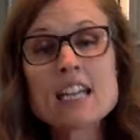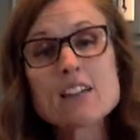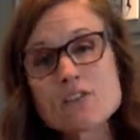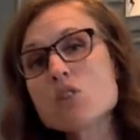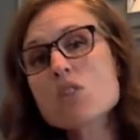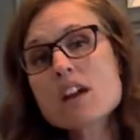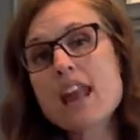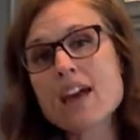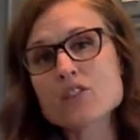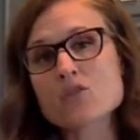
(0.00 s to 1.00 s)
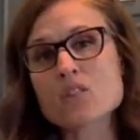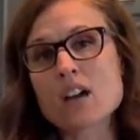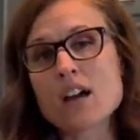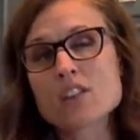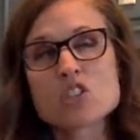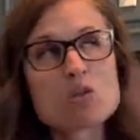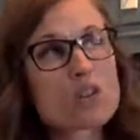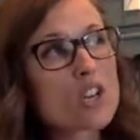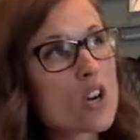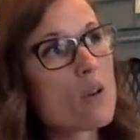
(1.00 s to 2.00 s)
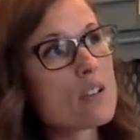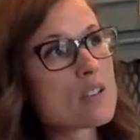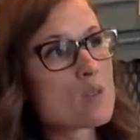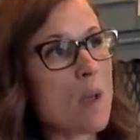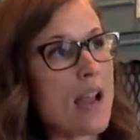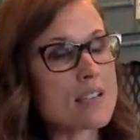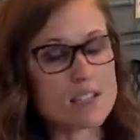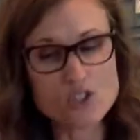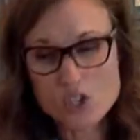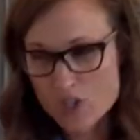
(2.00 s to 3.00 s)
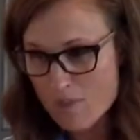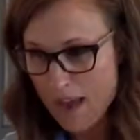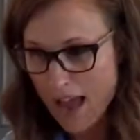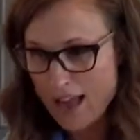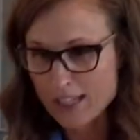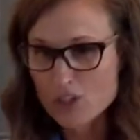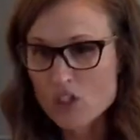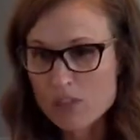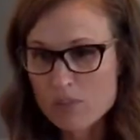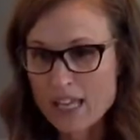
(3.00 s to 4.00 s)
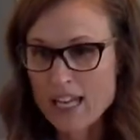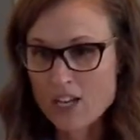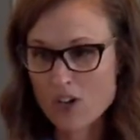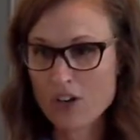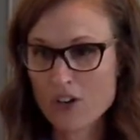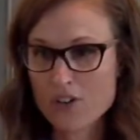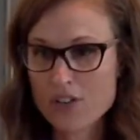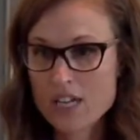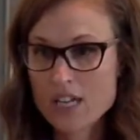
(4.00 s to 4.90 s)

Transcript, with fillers: If you were an astronaut and you were to go into space and turn back and look at planet Earth,